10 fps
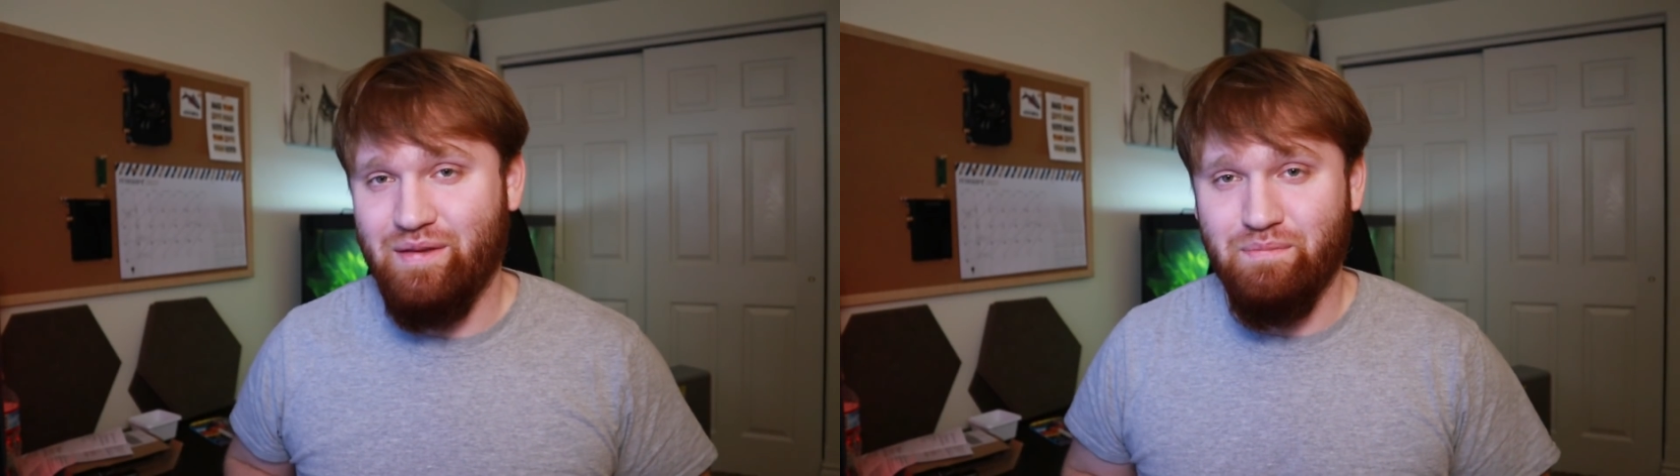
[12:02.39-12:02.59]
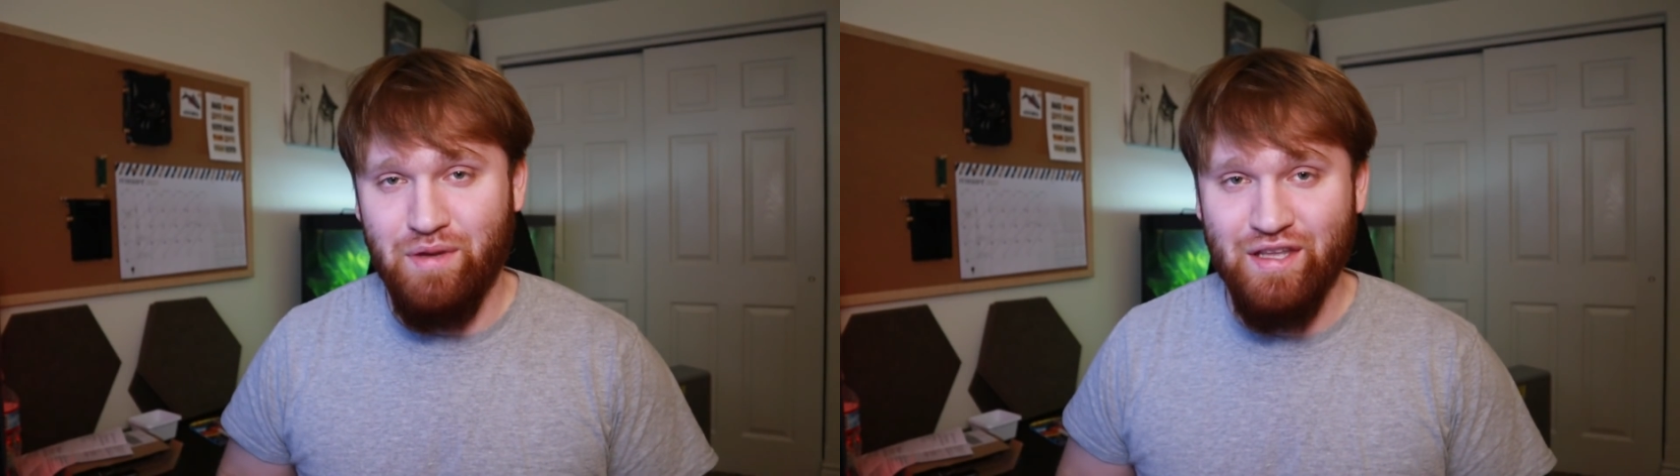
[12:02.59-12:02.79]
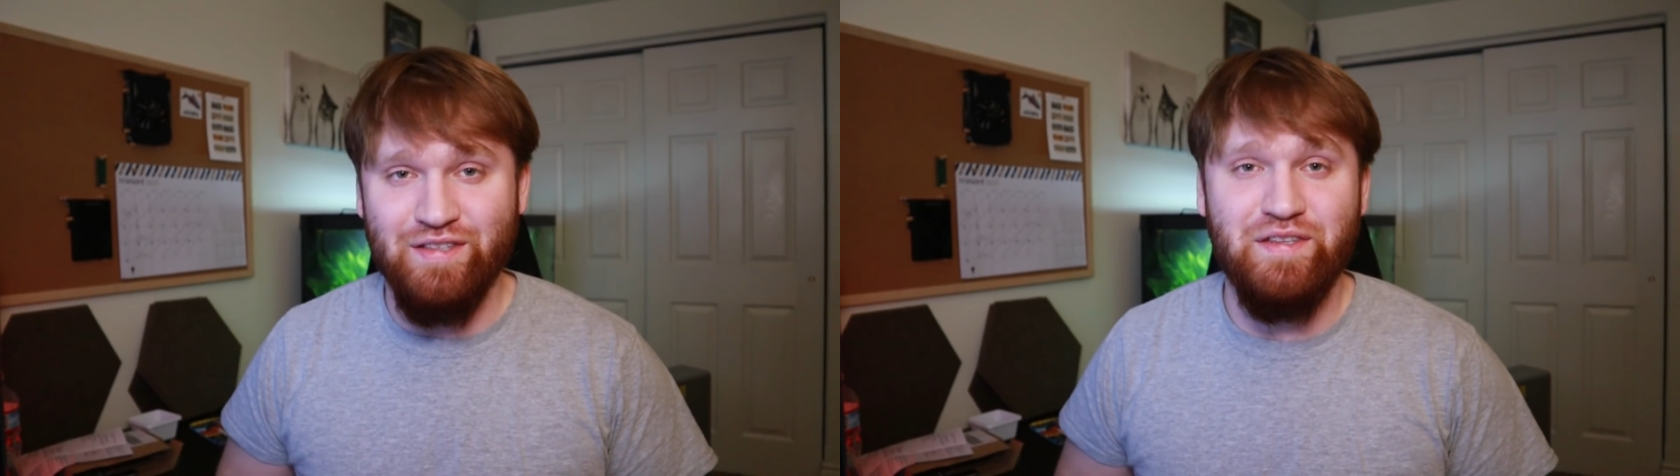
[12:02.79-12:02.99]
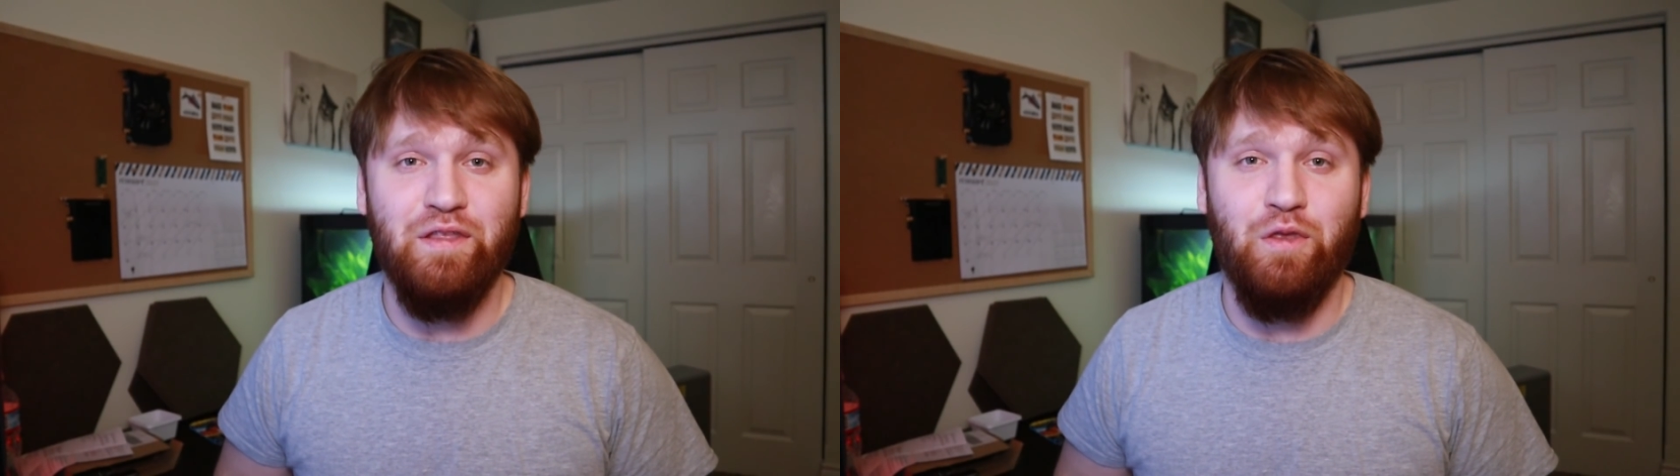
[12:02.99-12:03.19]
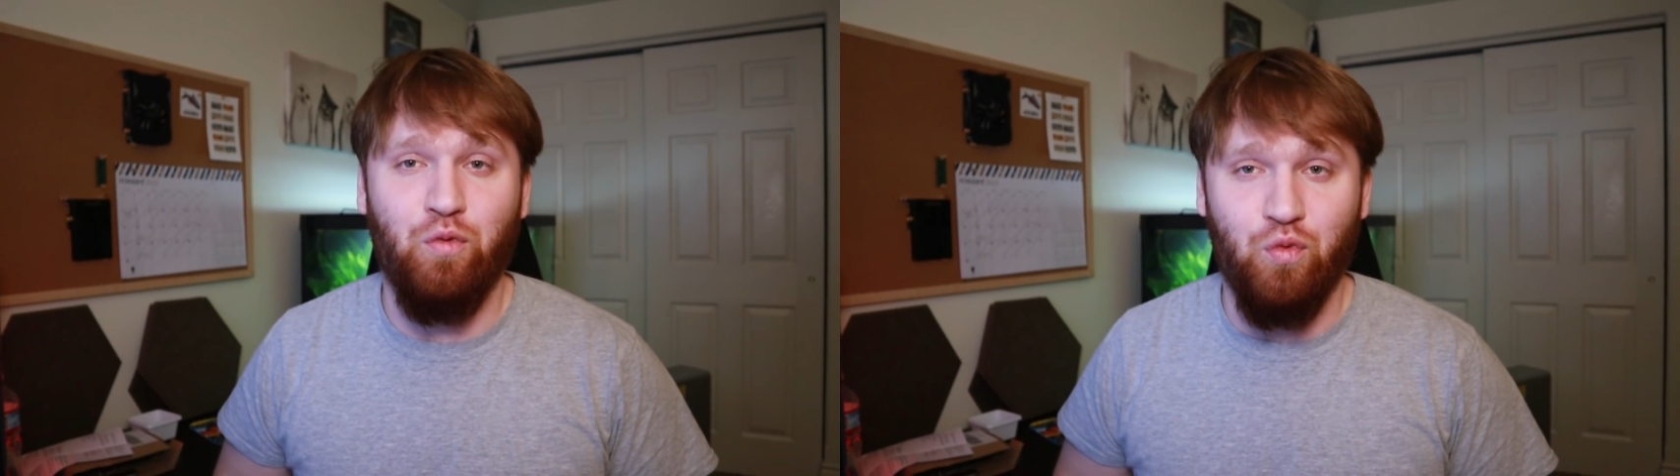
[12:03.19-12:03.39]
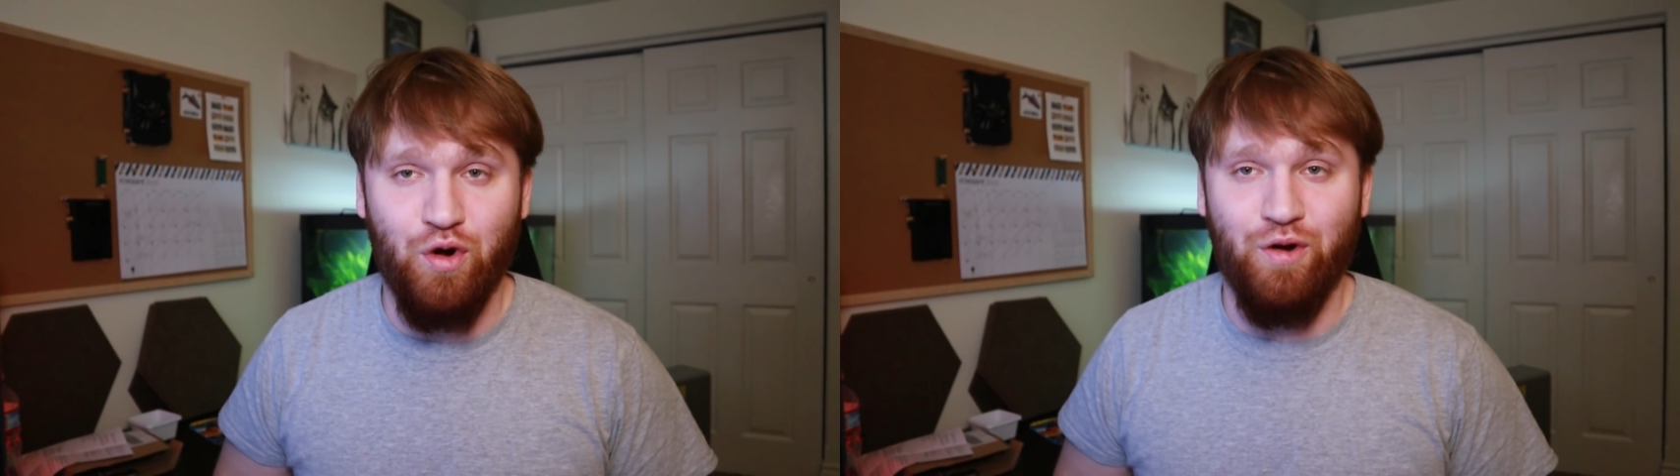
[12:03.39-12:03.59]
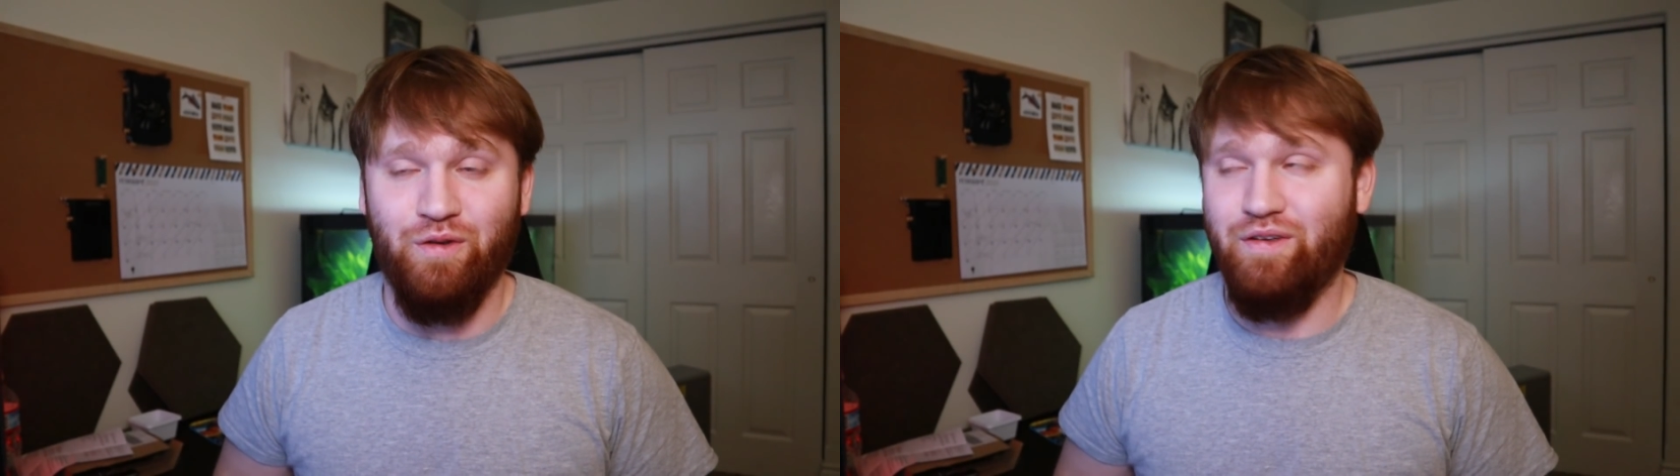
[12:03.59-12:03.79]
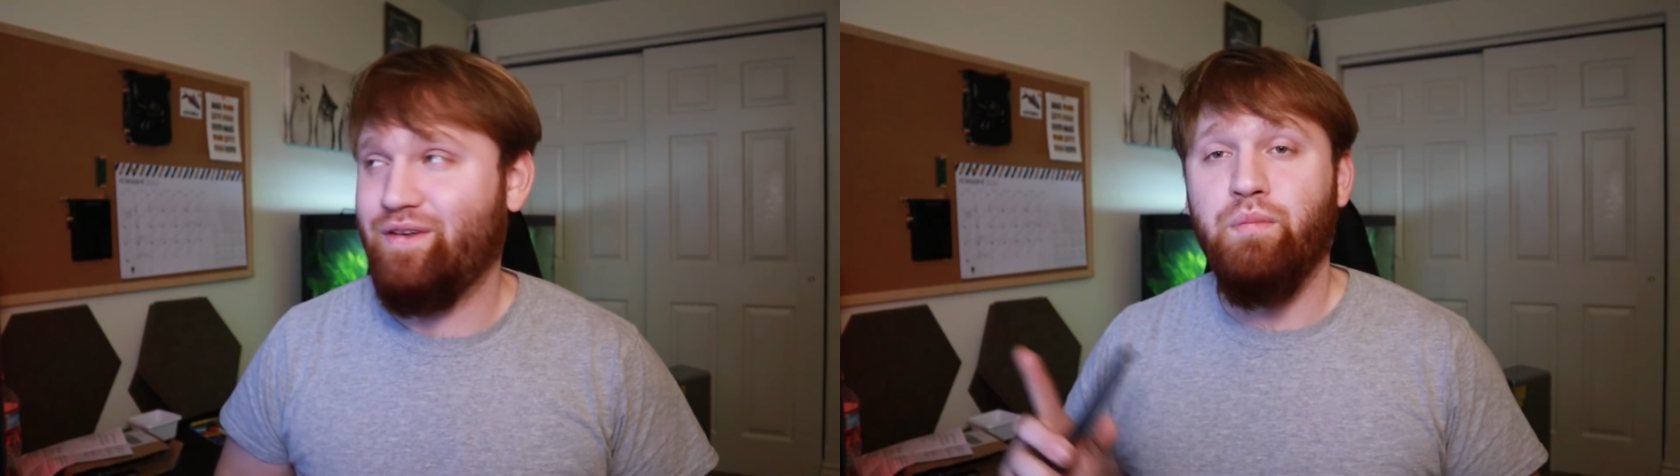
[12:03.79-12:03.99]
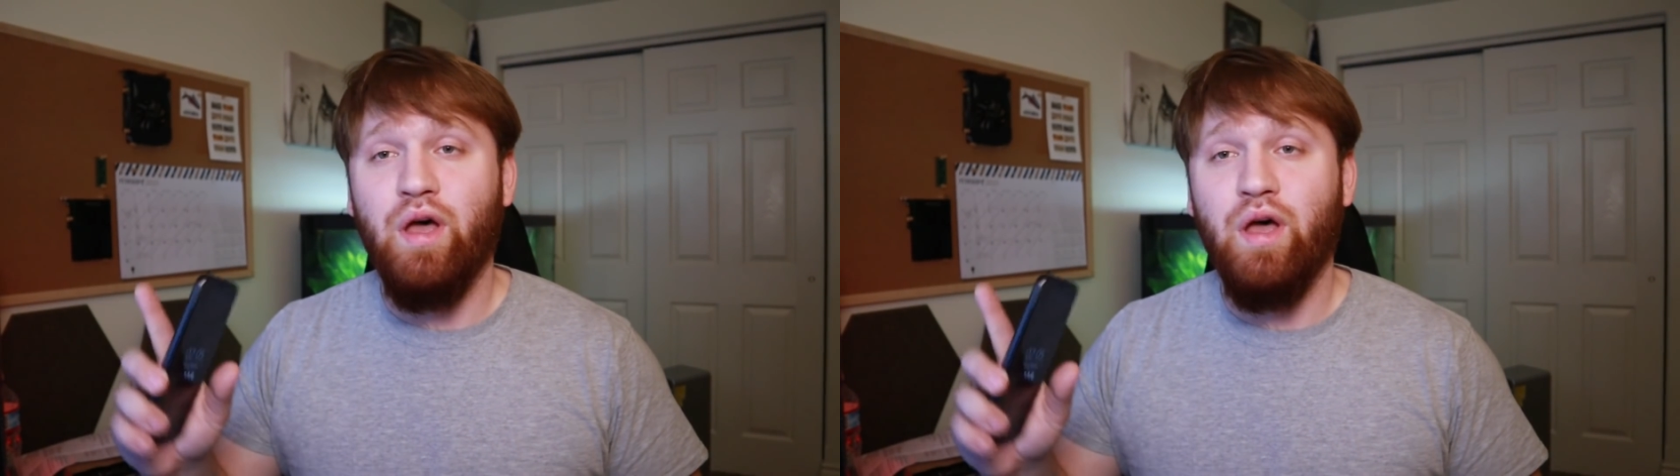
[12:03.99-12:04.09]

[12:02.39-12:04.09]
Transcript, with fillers: it means the world.